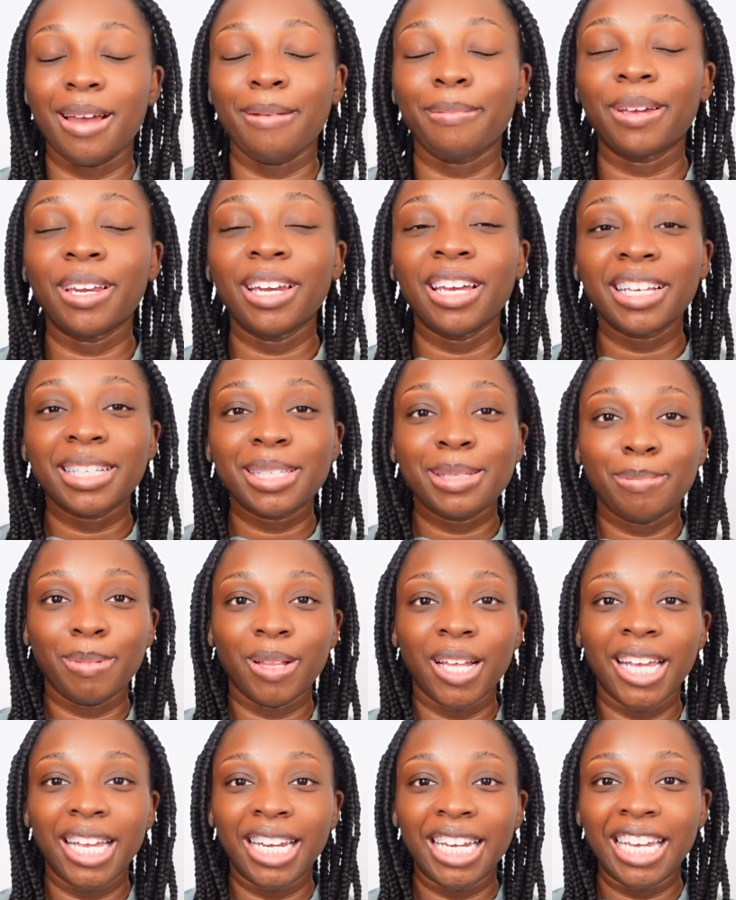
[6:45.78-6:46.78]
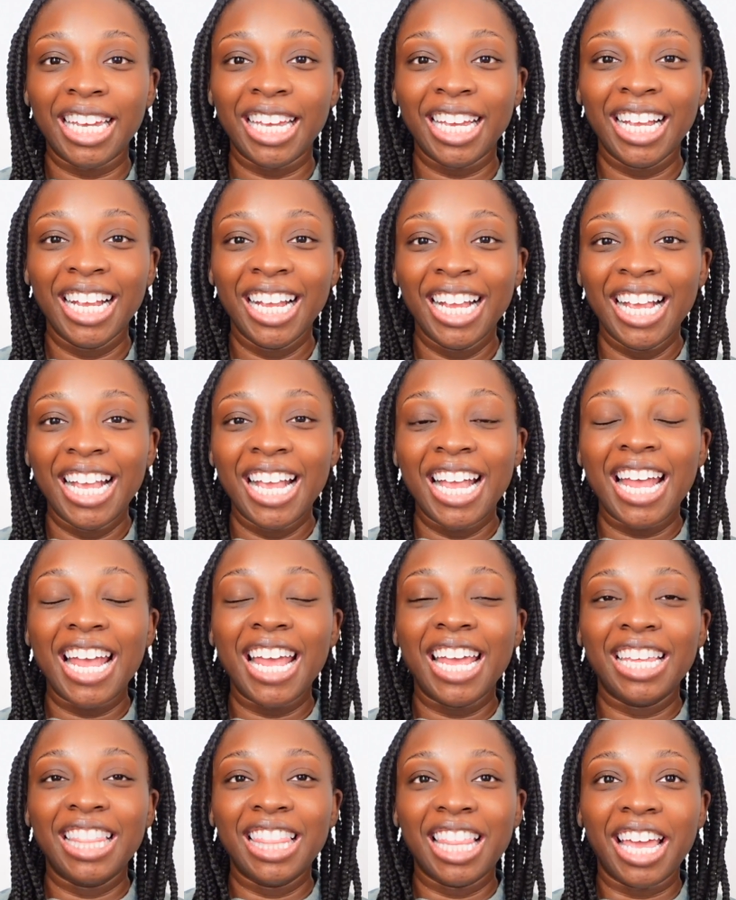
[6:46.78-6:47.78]
I'm gonna explain it
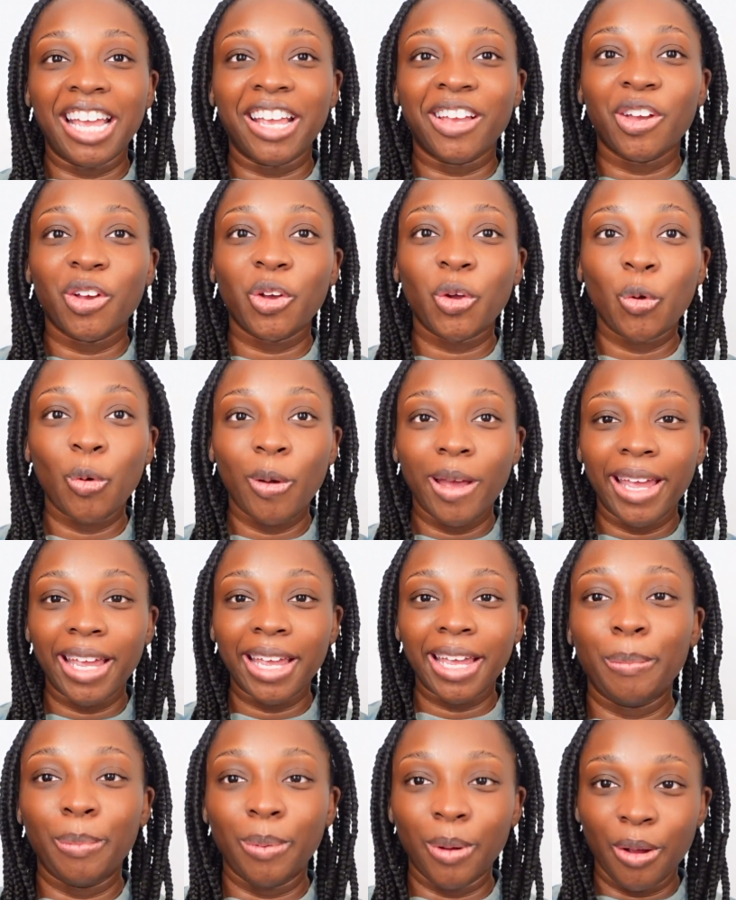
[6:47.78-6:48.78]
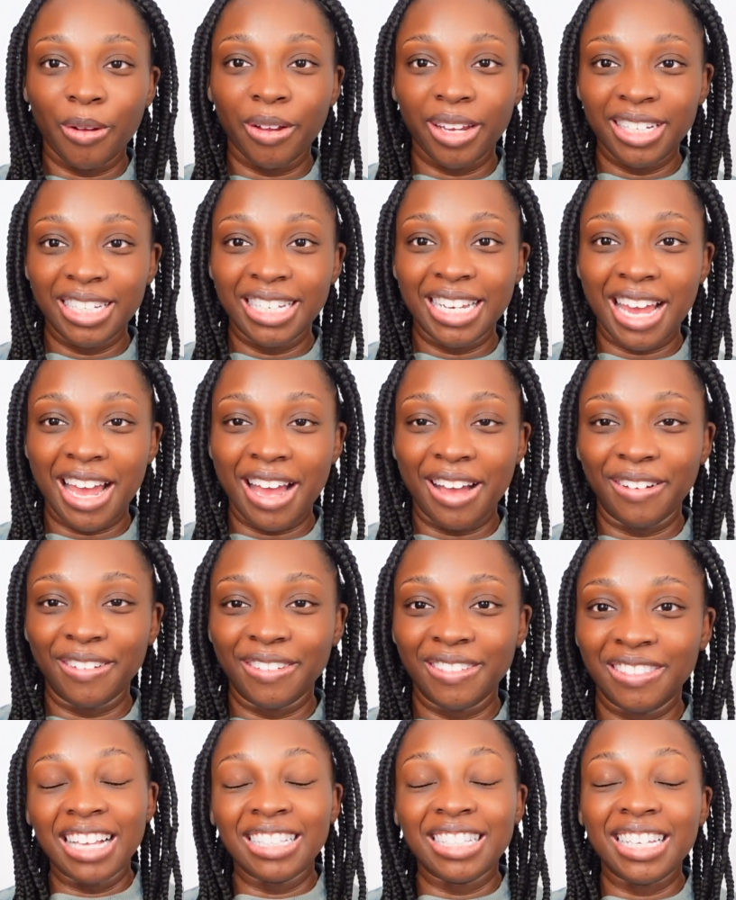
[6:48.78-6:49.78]
in like quick, broken
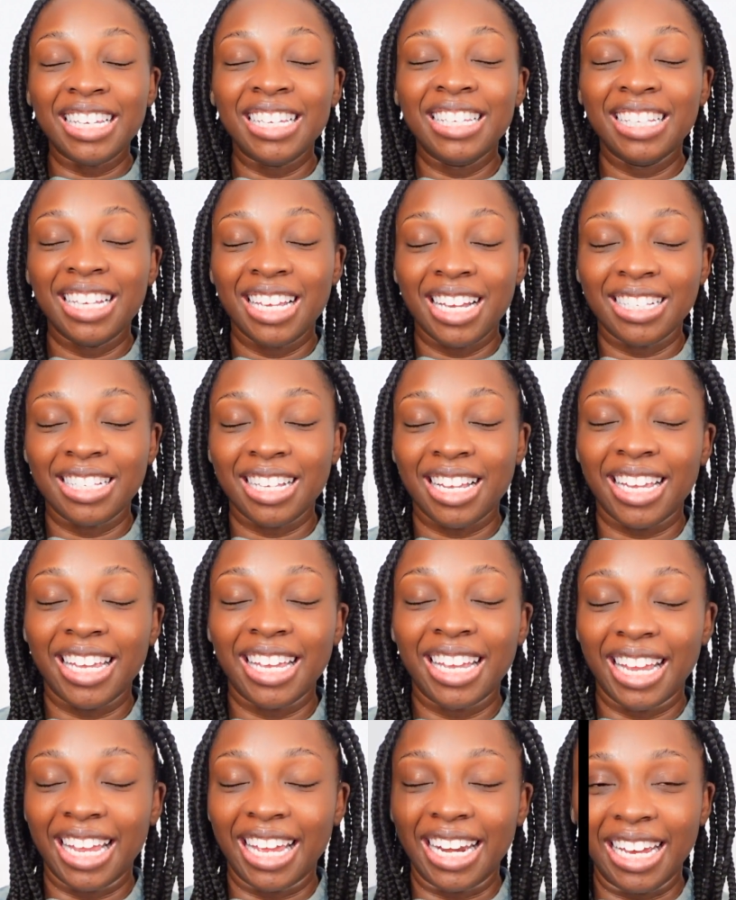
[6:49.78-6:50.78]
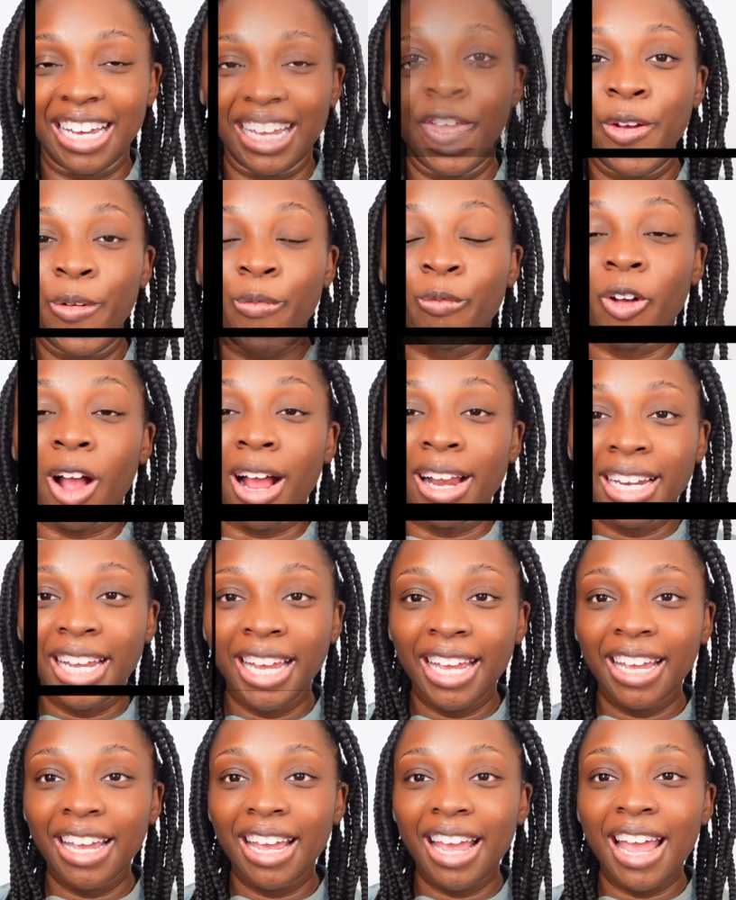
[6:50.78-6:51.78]
down, as easy as I can get it. You're
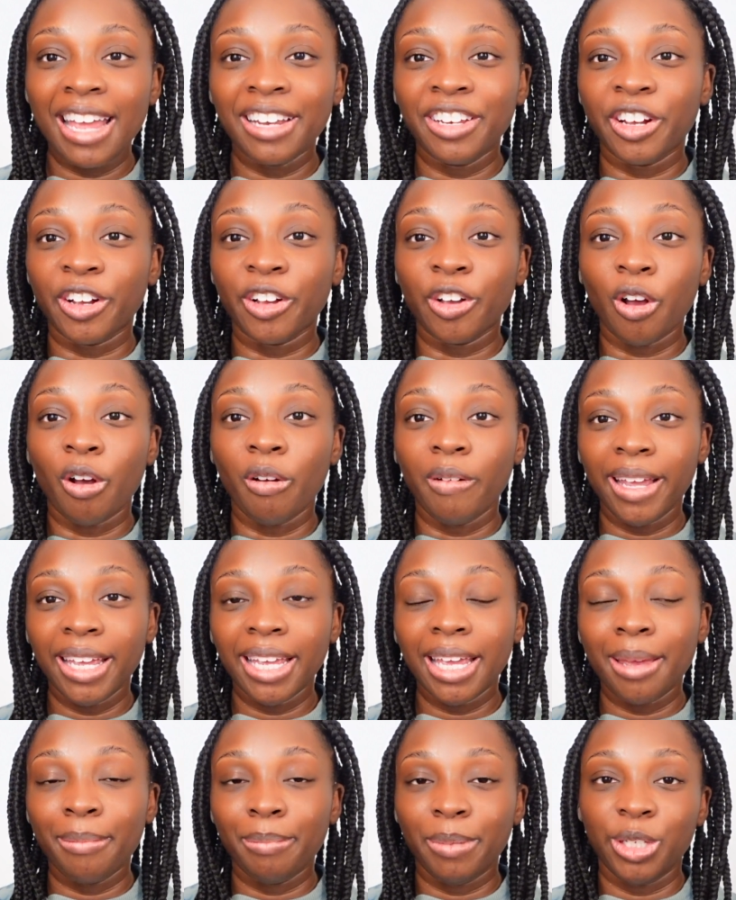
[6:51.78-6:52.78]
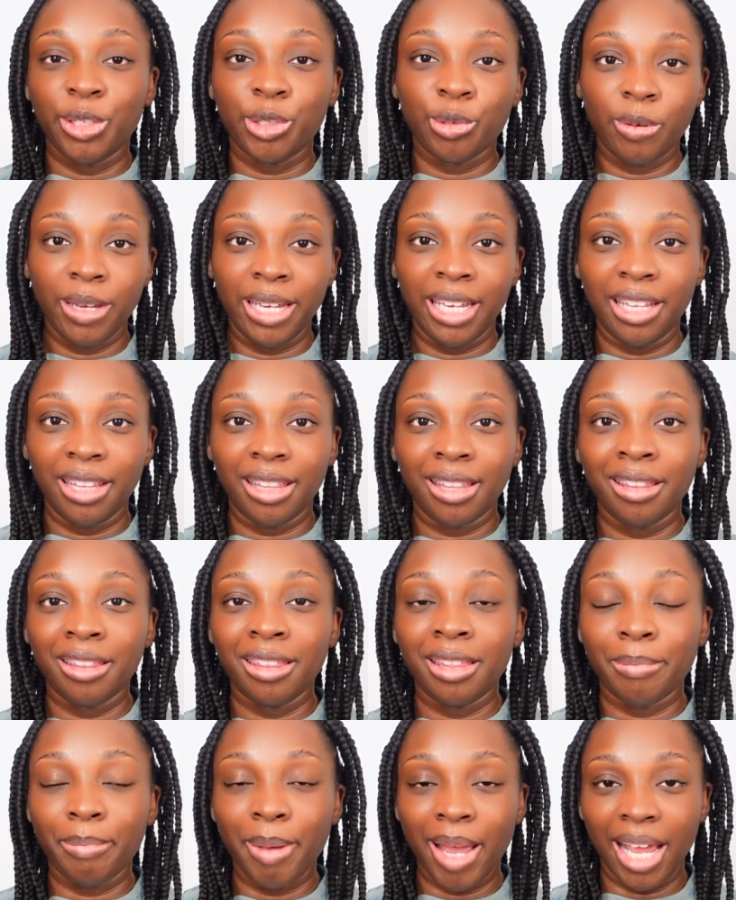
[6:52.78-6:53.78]
running and you're going in between
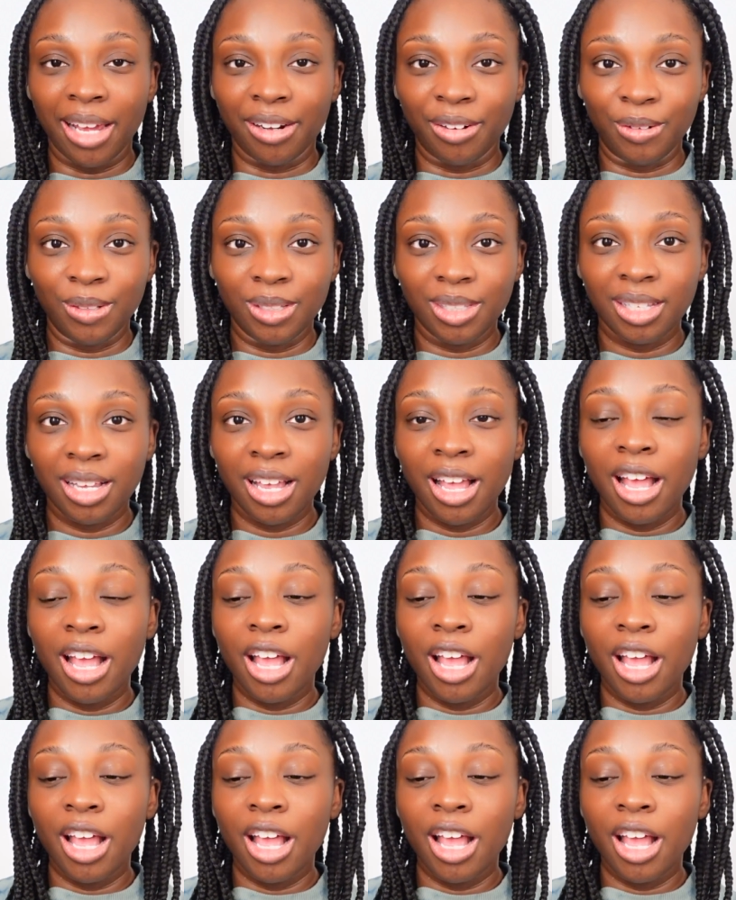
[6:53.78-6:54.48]
the panels.